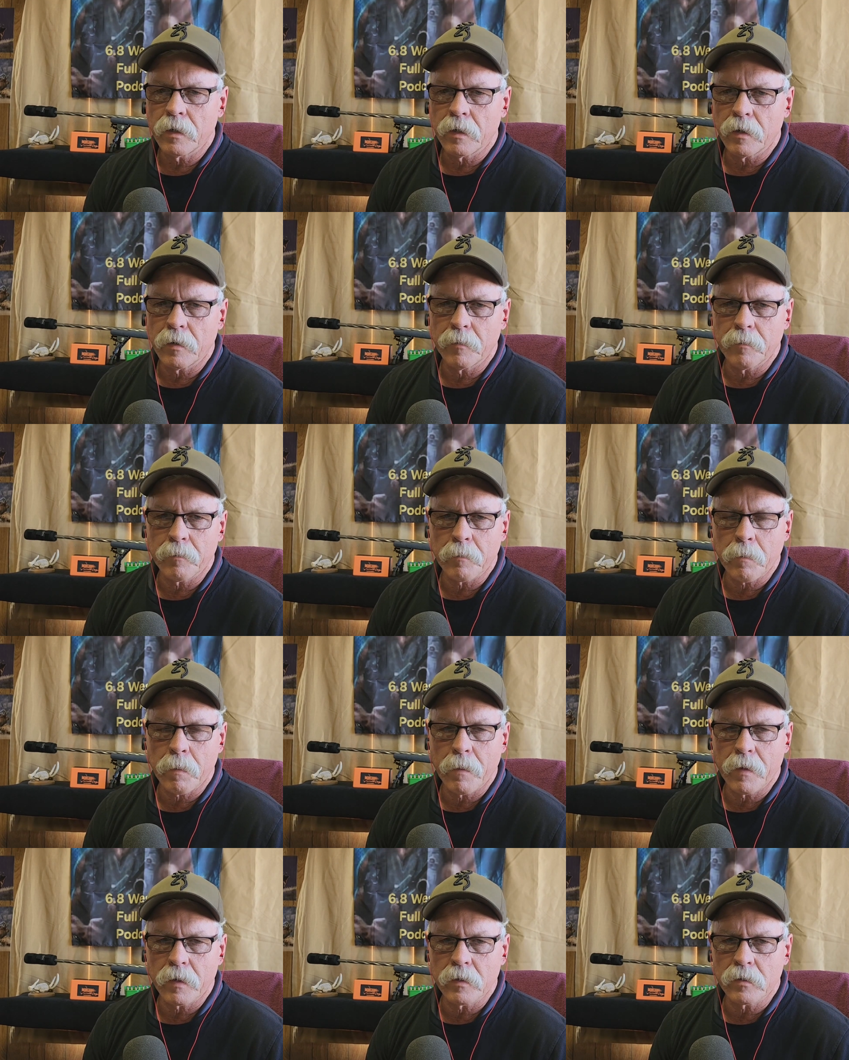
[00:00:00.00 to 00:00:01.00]

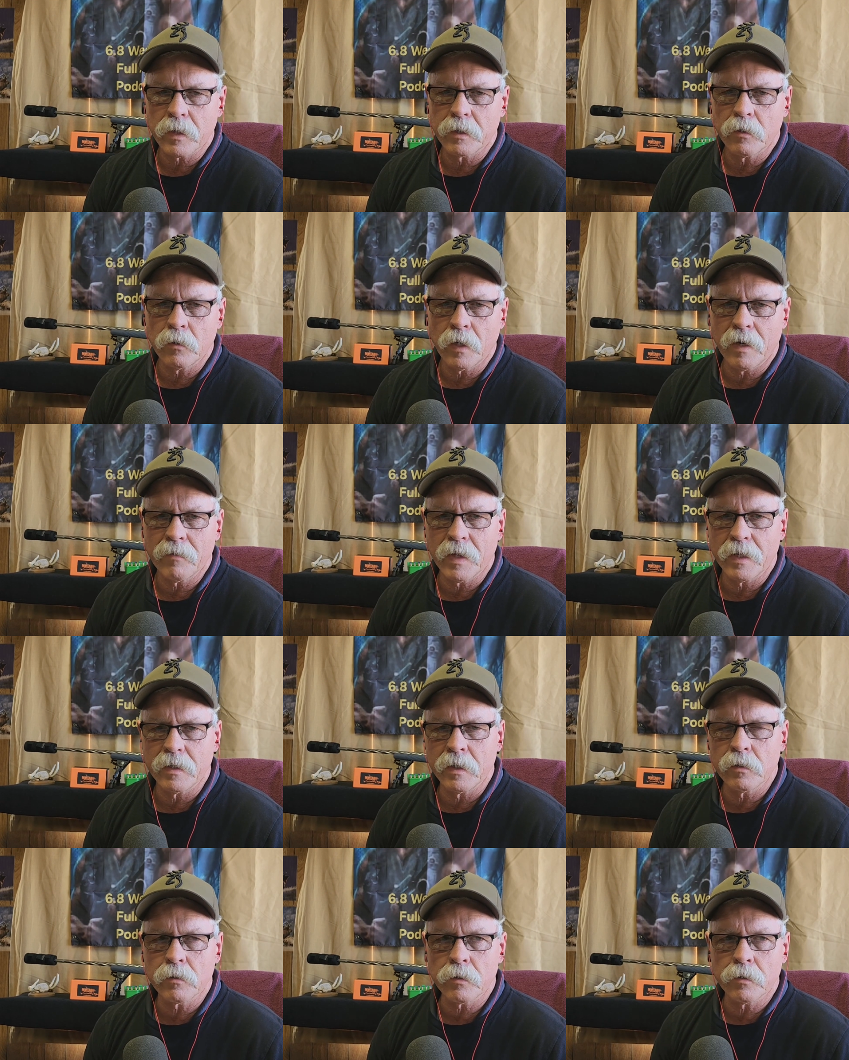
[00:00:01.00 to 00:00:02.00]
because I do have that
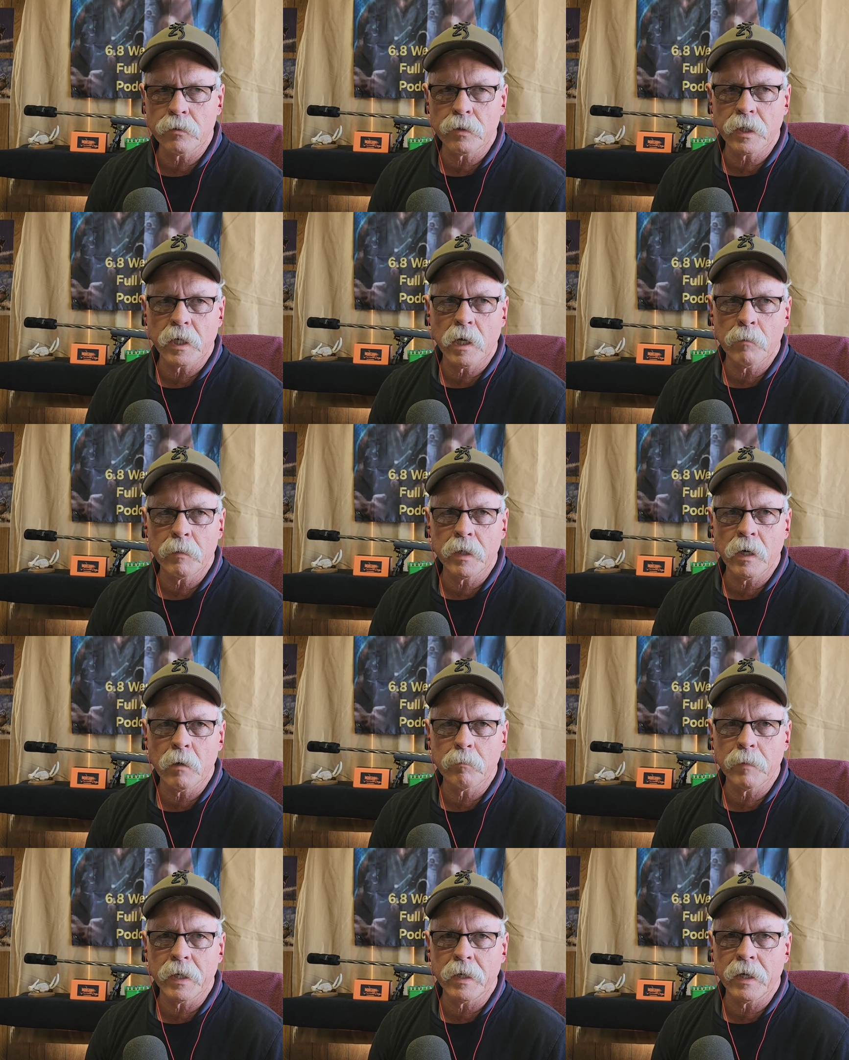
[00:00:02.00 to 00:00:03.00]
knee surgery coming
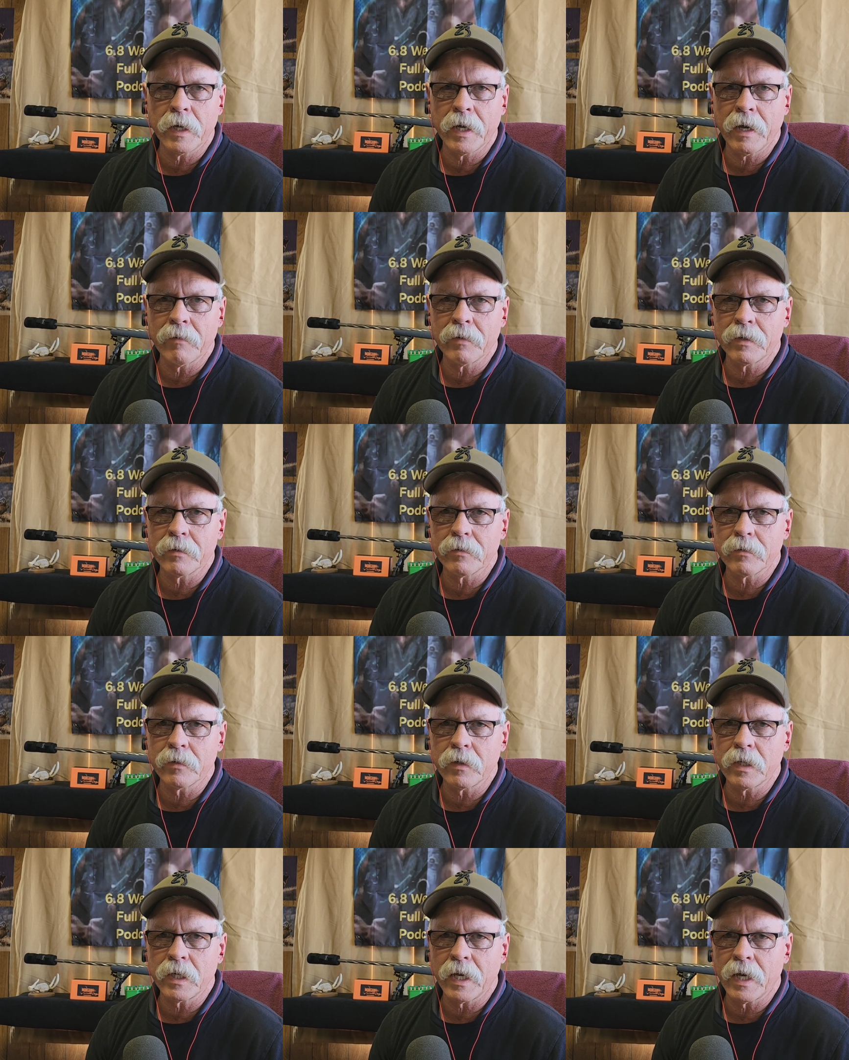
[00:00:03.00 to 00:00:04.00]
up, and I haven't
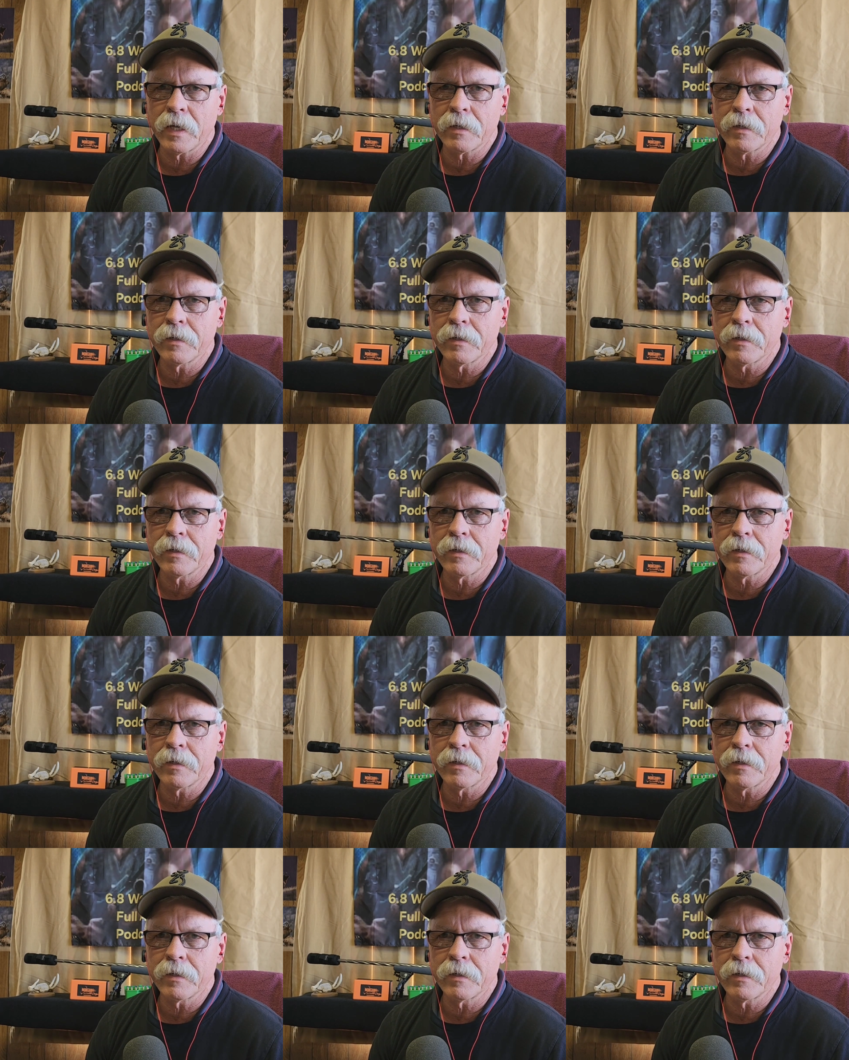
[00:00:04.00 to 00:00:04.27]
really